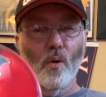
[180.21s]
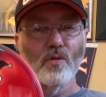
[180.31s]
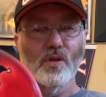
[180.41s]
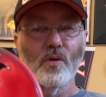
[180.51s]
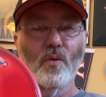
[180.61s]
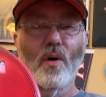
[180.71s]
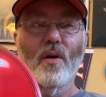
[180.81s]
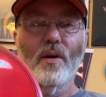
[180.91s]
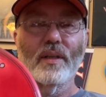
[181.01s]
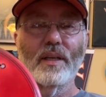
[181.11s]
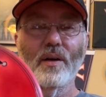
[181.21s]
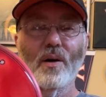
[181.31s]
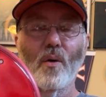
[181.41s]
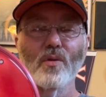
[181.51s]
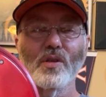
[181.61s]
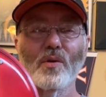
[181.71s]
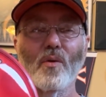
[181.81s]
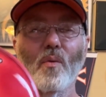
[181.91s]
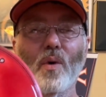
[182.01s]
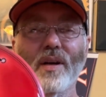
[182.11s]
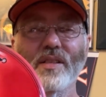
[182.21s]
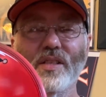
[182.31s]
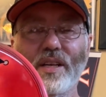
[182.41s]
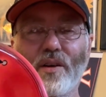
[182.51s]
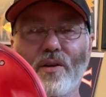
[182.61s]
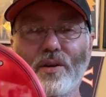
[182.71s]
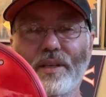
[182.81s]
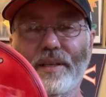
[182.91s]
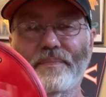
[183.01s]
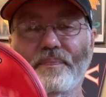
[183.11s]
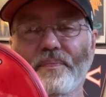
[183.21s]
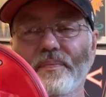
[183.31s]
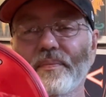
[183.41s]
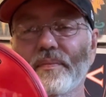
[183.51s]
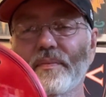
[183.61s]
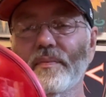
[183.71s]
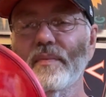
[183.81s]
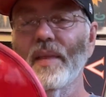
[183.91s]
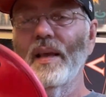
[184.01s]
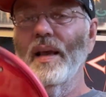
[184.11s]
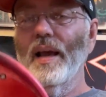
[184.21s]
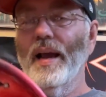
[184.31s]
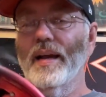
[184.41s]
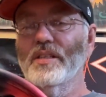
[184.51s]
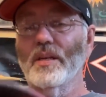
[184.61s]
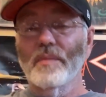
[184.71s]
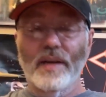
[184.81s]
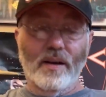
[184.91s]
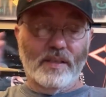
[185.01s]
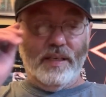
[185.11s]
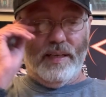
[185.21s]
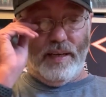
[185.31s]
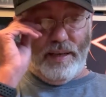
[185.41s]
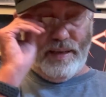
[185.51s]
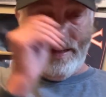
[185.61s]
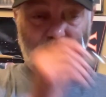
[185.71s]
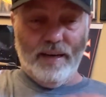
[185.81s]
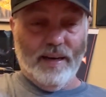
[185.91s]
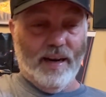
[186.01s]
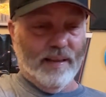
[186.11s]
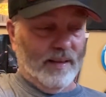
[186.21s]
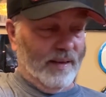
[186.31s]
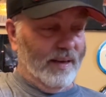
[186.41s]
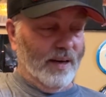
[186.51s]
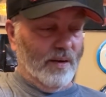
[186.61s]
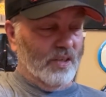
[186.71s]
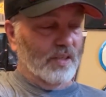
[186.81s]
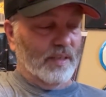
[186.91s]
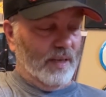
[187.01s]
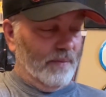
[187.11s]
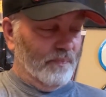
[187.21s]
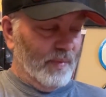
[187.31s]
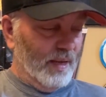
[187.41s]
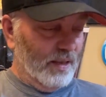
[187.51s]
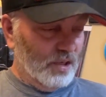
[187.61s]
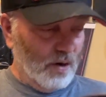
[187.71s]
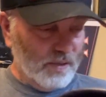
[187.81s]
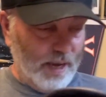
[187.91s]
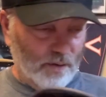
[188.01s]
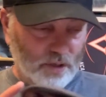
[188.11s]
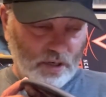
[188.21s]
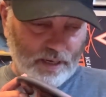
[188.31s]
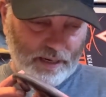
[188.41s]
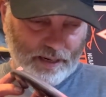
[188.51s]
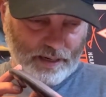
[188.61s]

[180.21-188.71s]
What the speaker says: old school Harley, old school onesie Harley. And something else he did, and it just shows how good he